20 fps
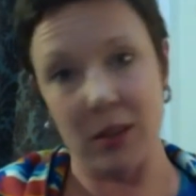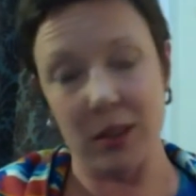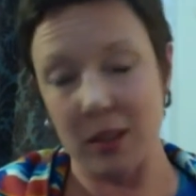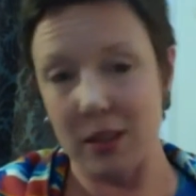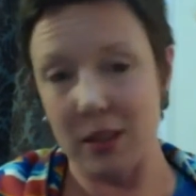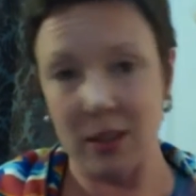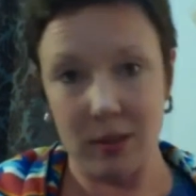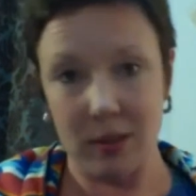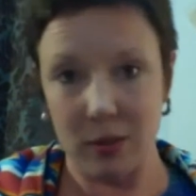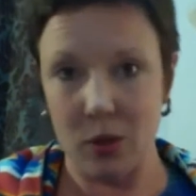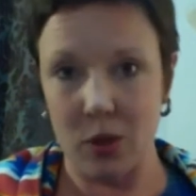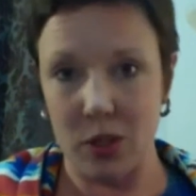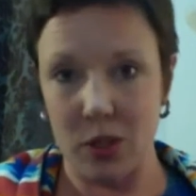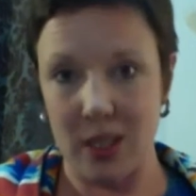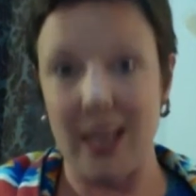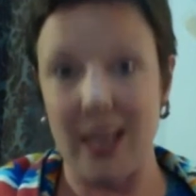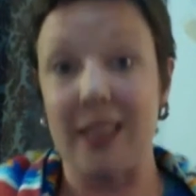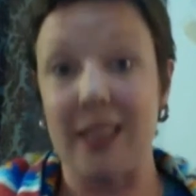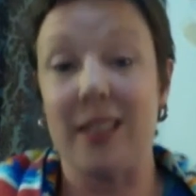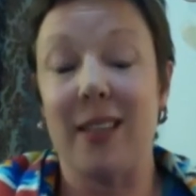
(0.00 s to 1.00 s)
because of course
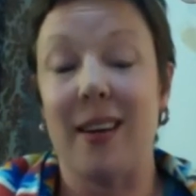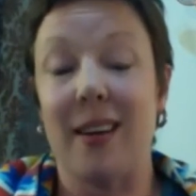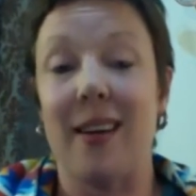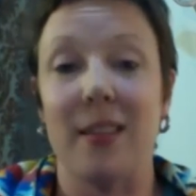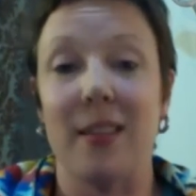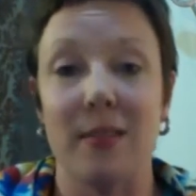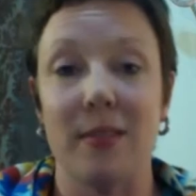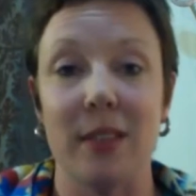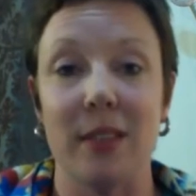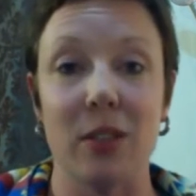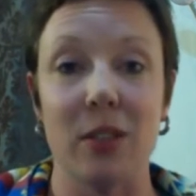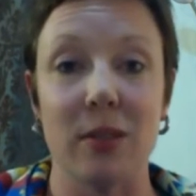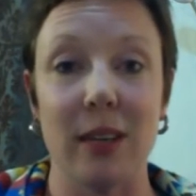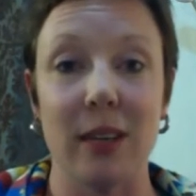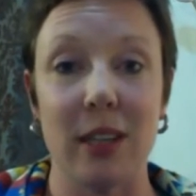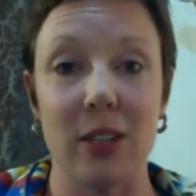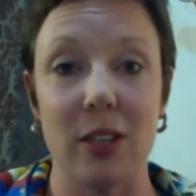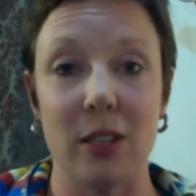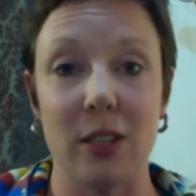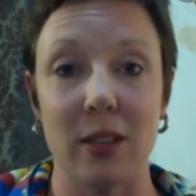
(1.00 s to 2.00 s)
that's a kind of
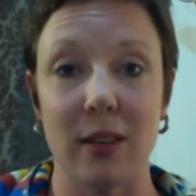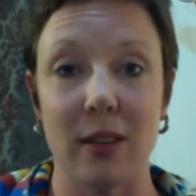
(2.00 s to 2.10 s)
interaction,